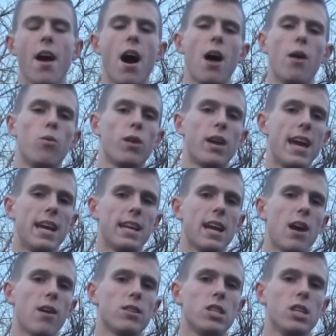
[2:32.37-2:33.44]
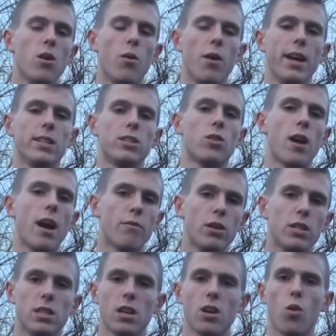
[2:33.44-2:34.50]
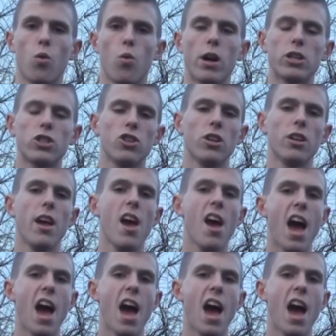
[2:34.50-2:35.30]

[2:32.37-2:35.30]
I will, can't guarantee I'll answer every single question.